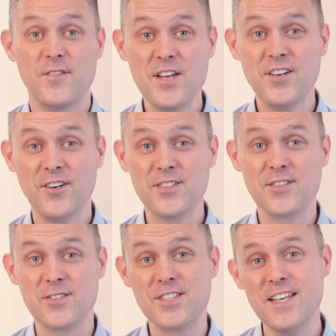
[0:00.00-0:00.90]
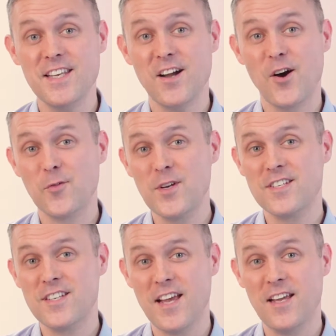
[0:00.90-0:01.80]
We can also see on
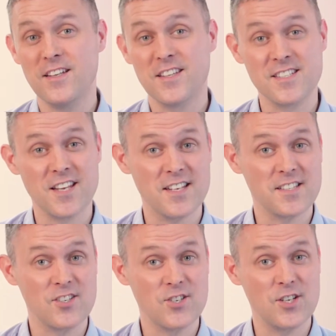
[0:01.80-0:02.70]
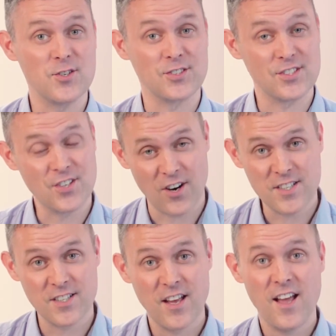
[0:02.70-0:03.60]
which day this task is scheduled to
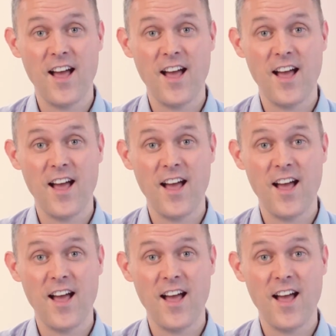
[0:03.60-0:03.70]
start